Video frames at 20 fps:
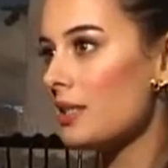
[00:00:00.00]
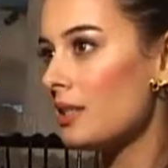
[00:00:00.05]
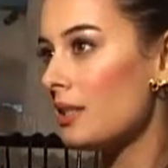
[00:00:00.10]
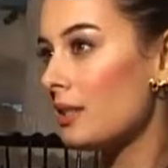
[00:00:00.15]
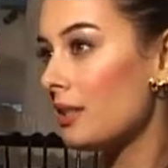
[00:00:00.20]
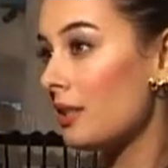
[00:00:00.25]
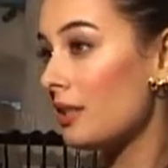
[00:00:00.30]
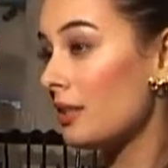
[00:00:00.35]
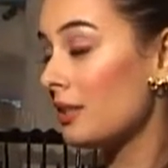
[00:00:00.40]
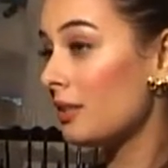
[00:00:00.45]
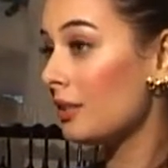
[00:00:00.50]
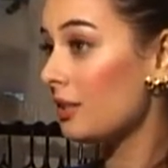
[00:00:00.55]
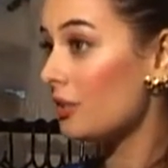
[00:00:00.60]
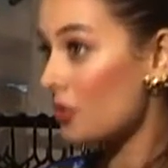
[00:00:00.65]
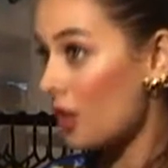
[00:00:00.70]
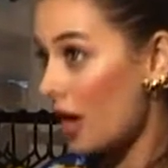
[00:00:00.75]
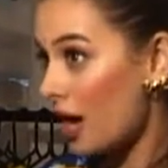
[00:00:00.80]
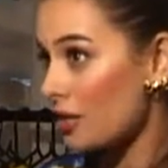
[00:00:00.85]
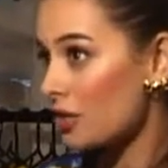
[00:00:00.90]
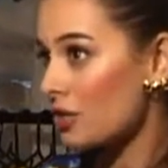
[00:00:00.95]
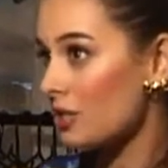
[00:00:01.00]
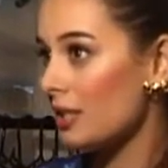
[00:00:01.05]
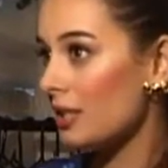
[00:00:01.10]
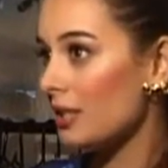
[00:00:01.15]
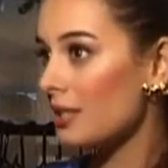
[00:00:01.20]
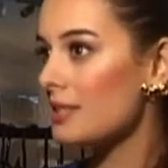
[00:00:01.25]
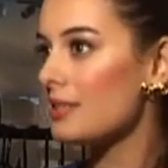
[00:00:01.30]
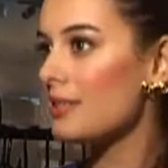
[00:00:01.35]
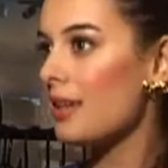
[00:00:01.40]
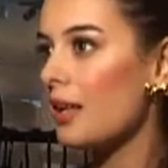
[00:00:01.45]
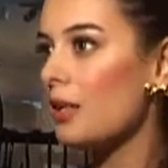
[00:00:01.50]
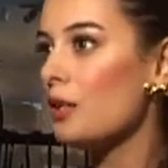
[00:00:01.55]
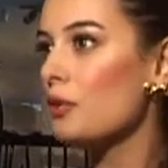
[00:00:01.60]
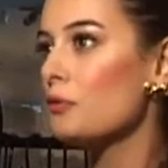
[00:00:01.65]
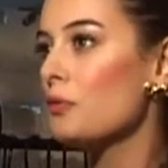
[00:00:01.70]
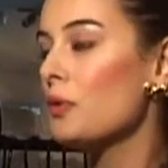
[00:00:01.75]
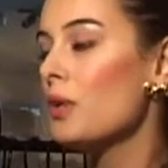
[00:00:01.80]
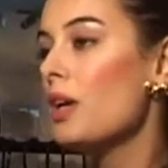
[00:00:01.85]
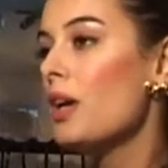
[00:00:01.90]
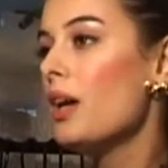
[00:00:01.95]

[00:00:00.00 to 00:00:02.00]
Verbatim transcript: that the garage sale itself